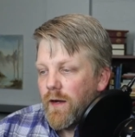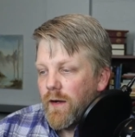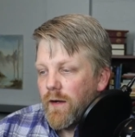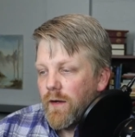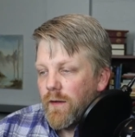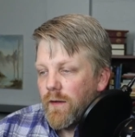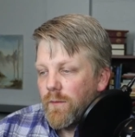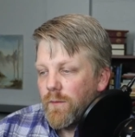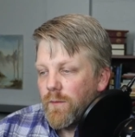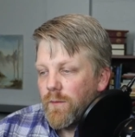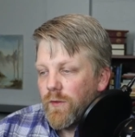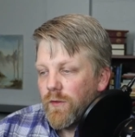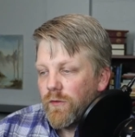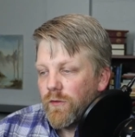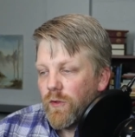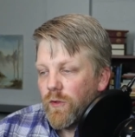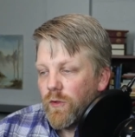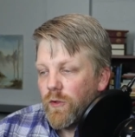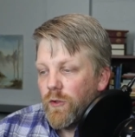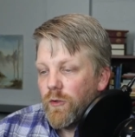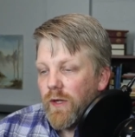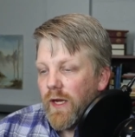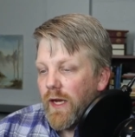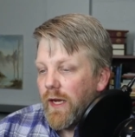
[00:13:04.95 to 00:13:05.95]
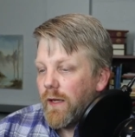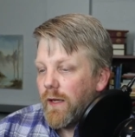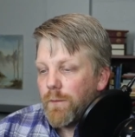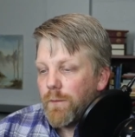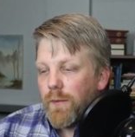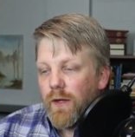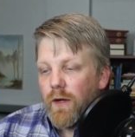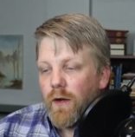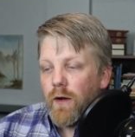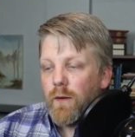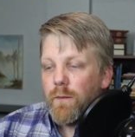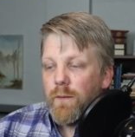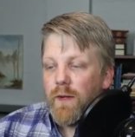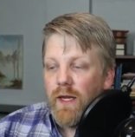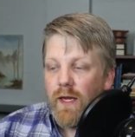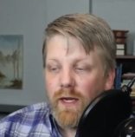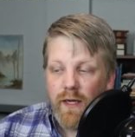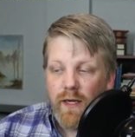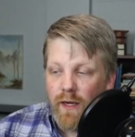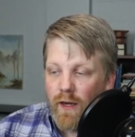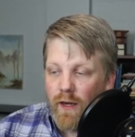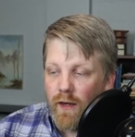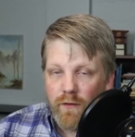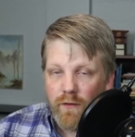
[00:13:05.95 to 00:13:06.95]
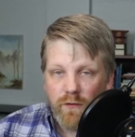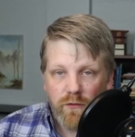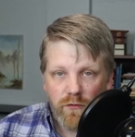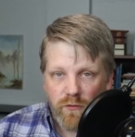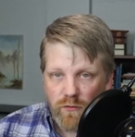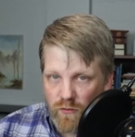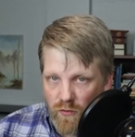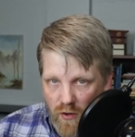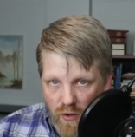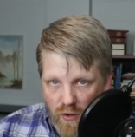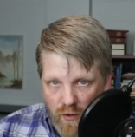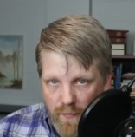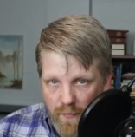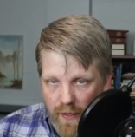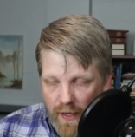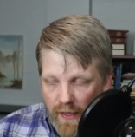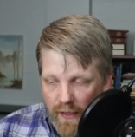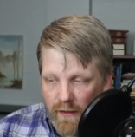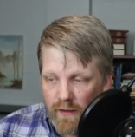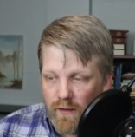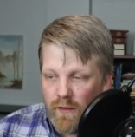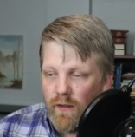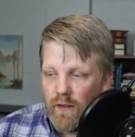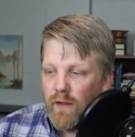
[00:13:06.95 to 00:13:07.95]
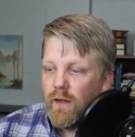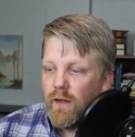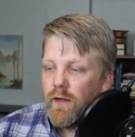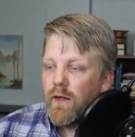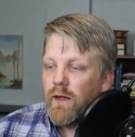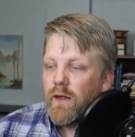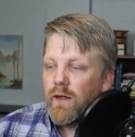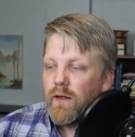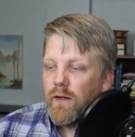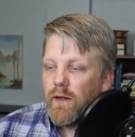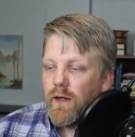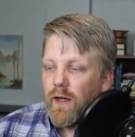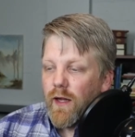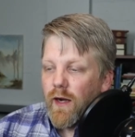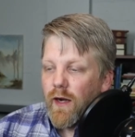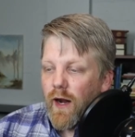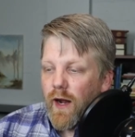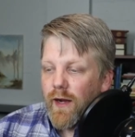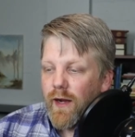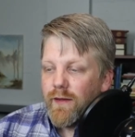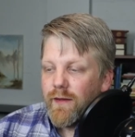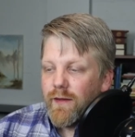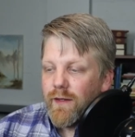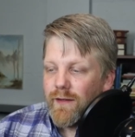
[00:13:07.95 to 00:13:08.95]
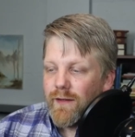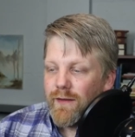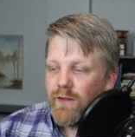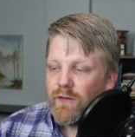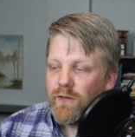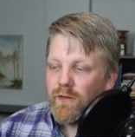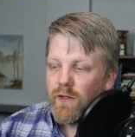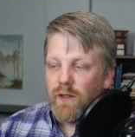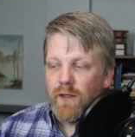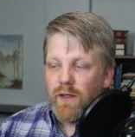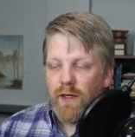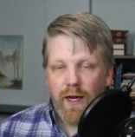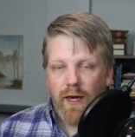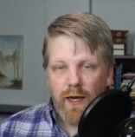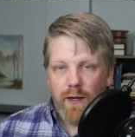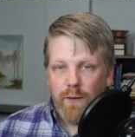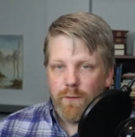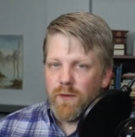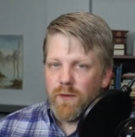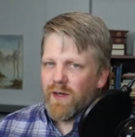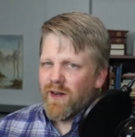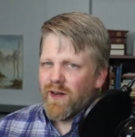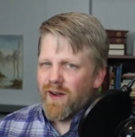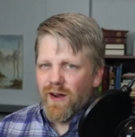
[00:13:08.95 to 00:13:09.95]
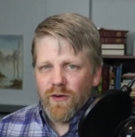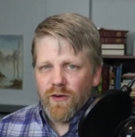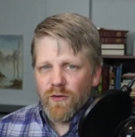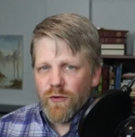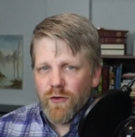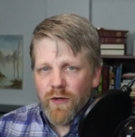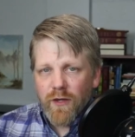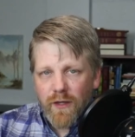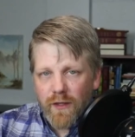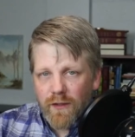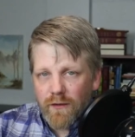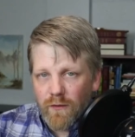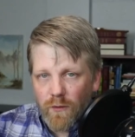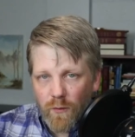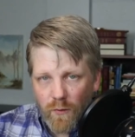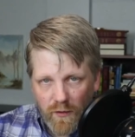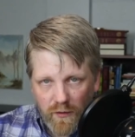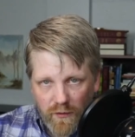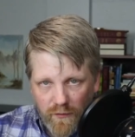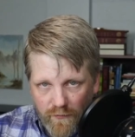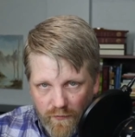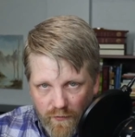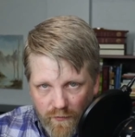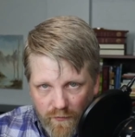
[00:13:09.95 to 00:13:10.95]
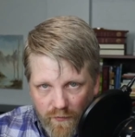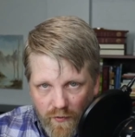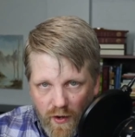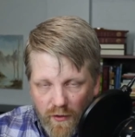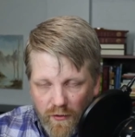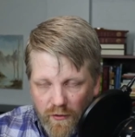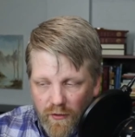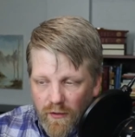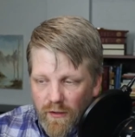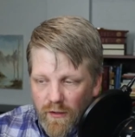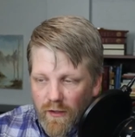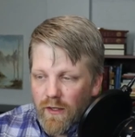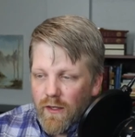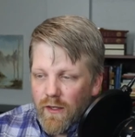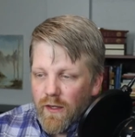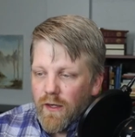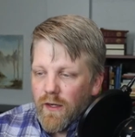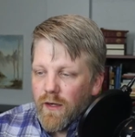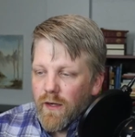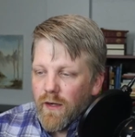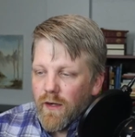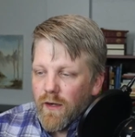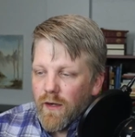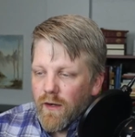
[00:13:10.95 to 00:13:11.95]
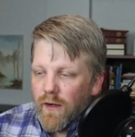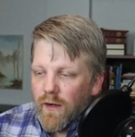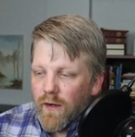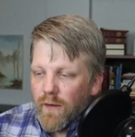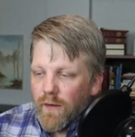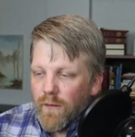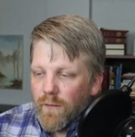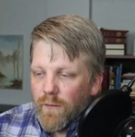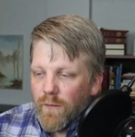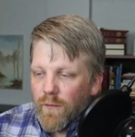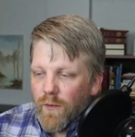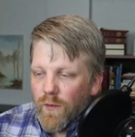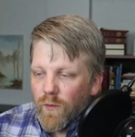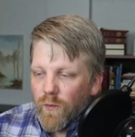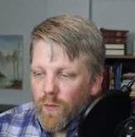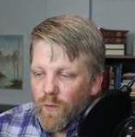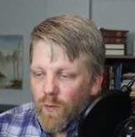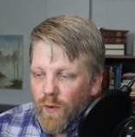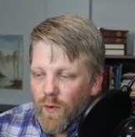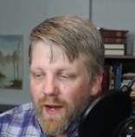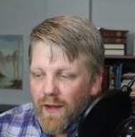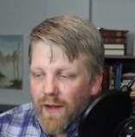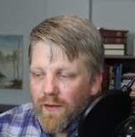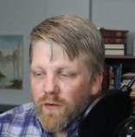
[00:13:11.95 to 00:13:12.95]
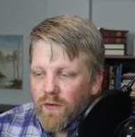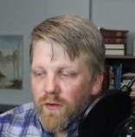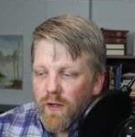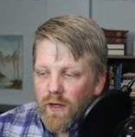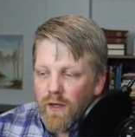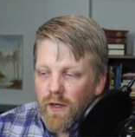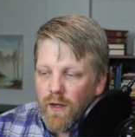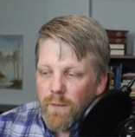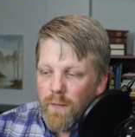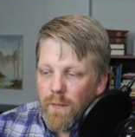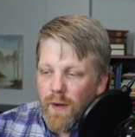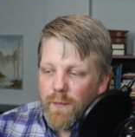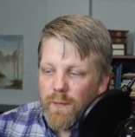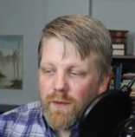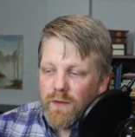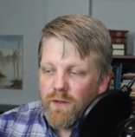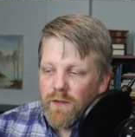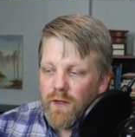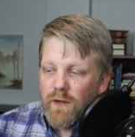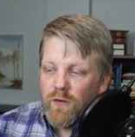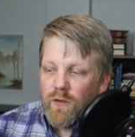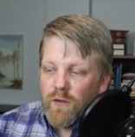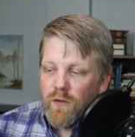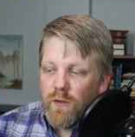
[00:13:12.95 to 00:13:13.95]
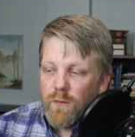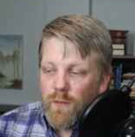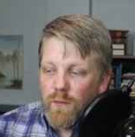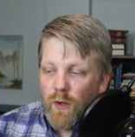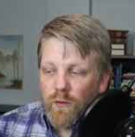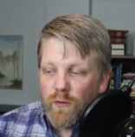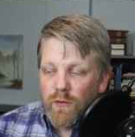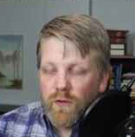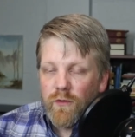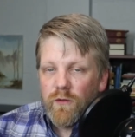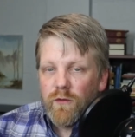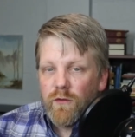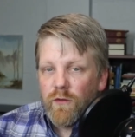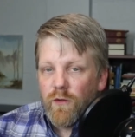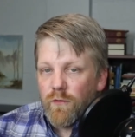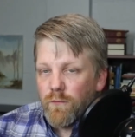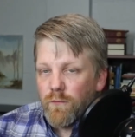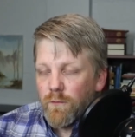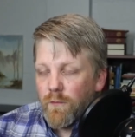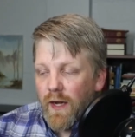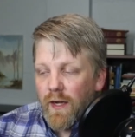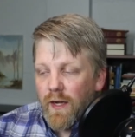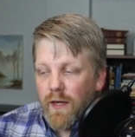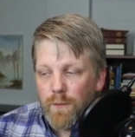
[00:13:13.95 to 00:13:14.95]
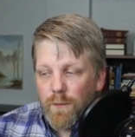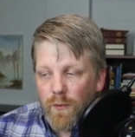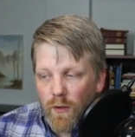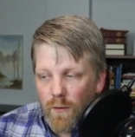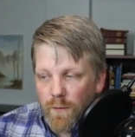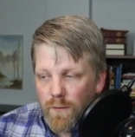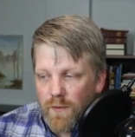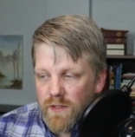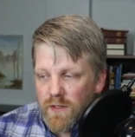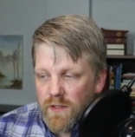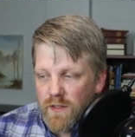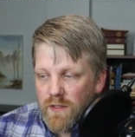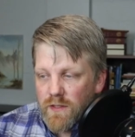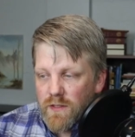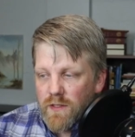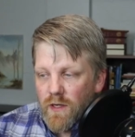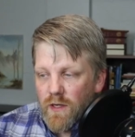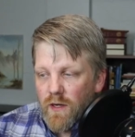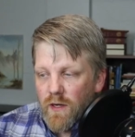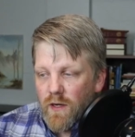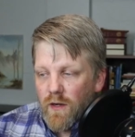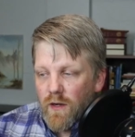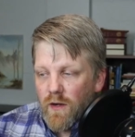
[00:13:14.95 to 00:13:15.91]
Um, so you can't pin on me any kind of straw man that I think the Son came to contradict the will of the Father. Um, rather, the commandments given to Moses serve many purposes,